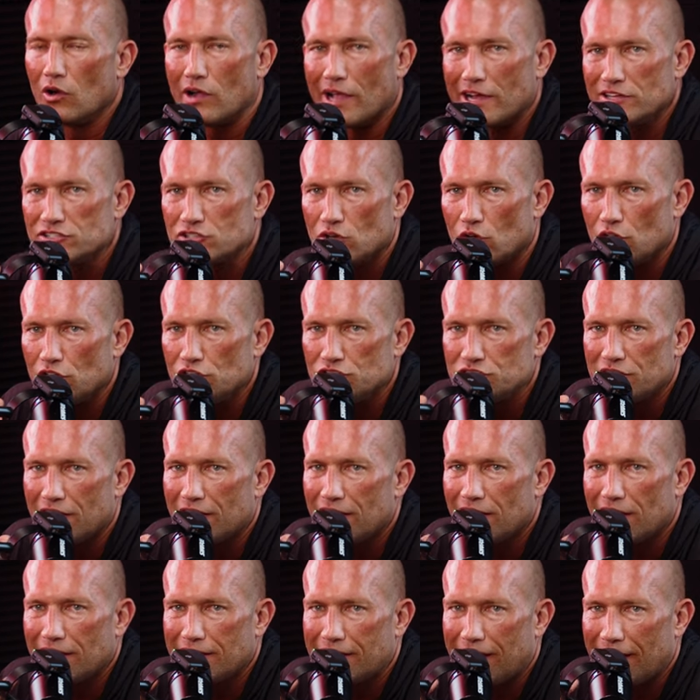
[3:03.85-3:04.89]
Okay, so are you
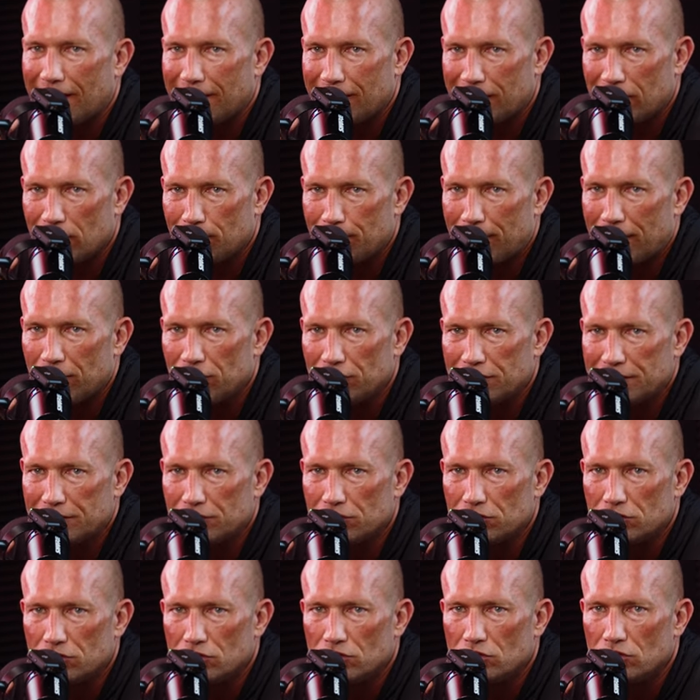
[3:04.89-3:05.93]
saying I can't get a better
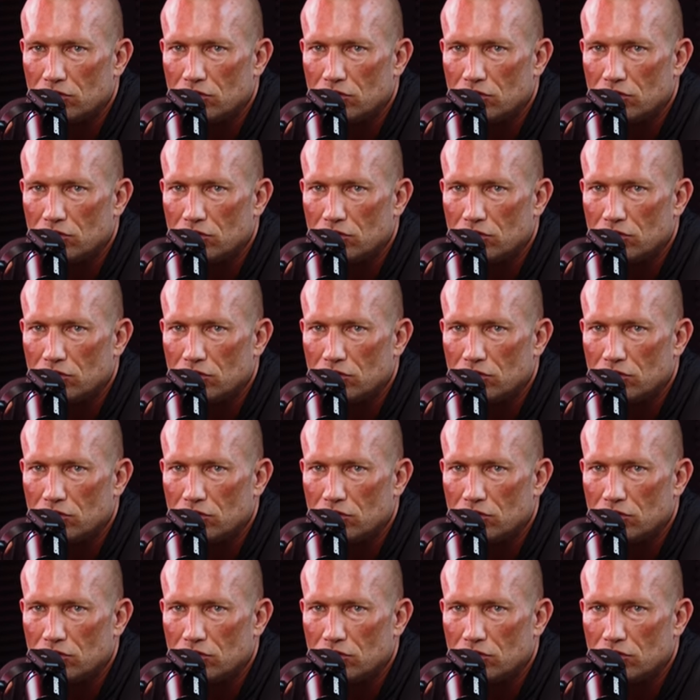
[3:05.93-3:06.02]
deal?